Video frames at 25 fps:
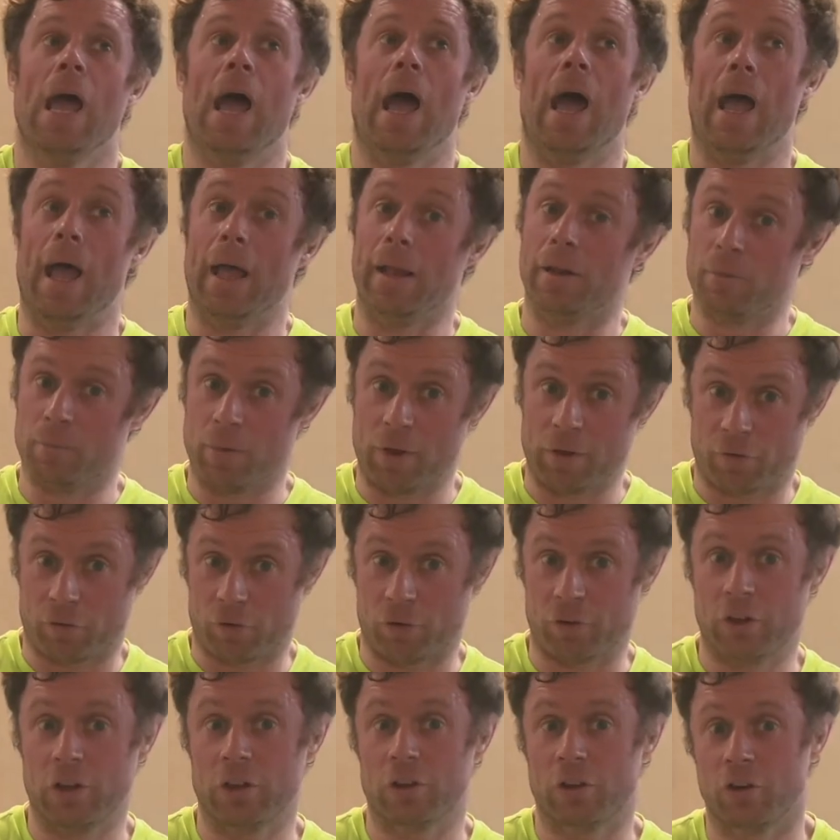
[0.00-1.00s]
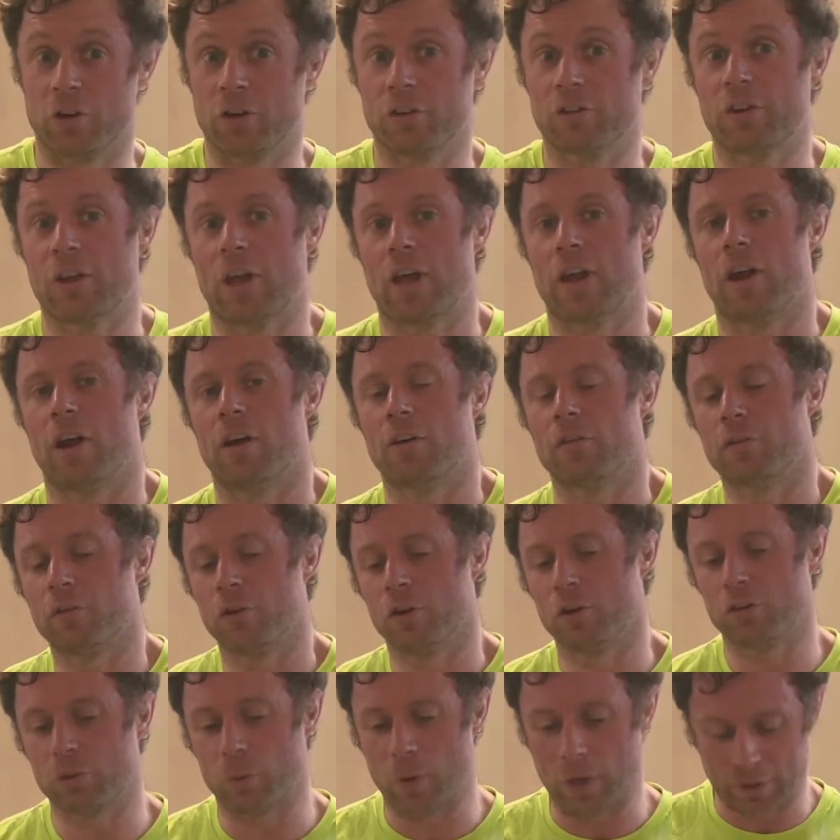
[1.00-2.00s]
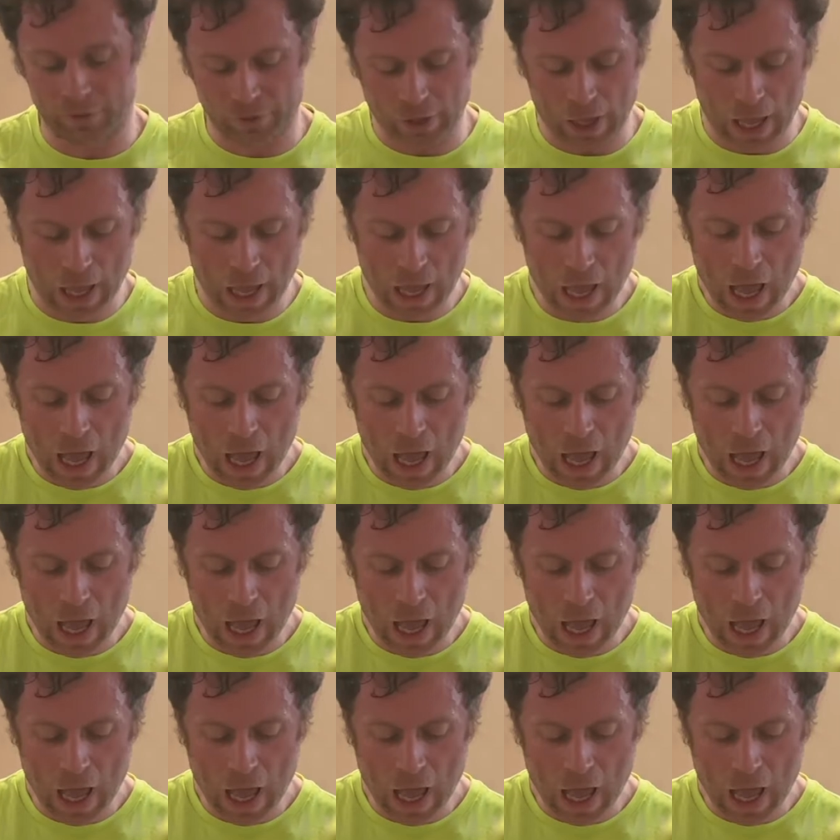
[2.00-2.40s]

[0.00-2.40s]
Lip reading: and in my third set of front squats.